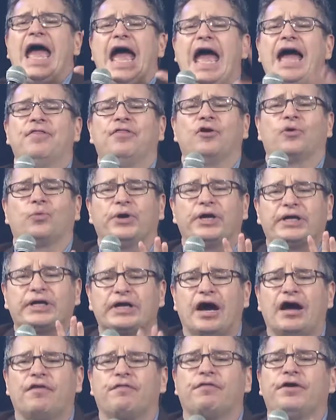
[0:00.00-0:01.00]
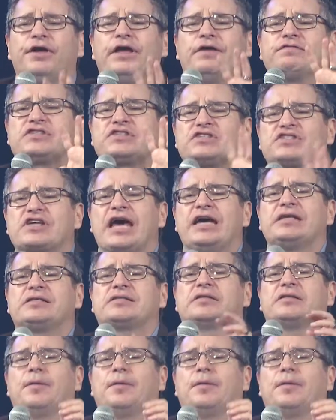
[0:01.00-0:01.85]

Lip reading: and the recovery of sight to